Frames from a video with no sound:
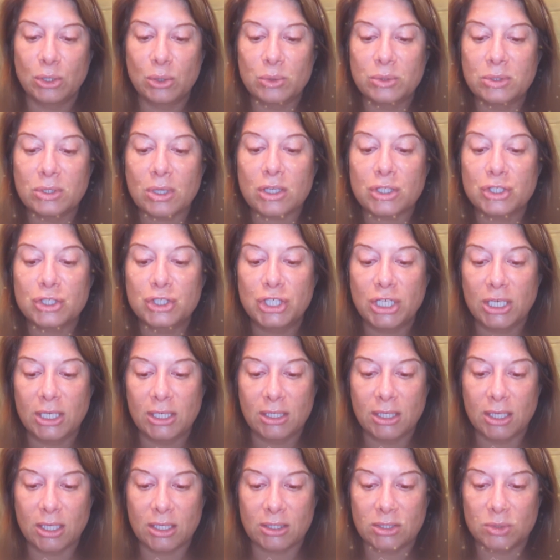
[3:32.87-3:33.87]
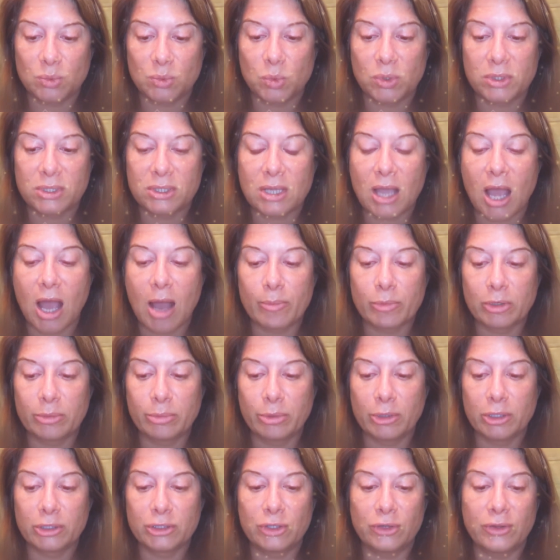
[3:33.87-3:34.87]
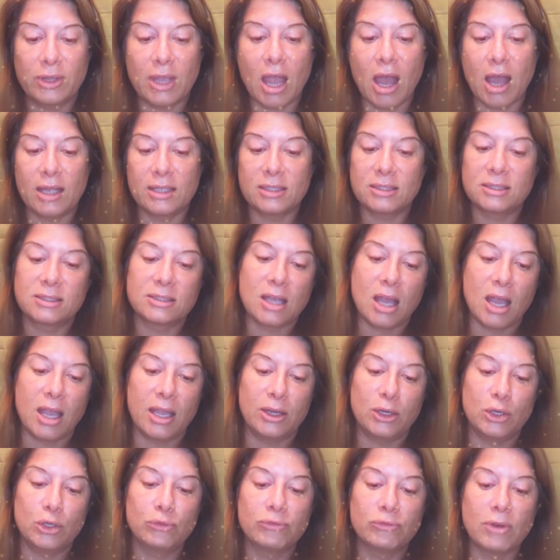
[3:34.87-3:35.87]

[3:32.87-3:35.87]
whose genius was comparable to the Einstein who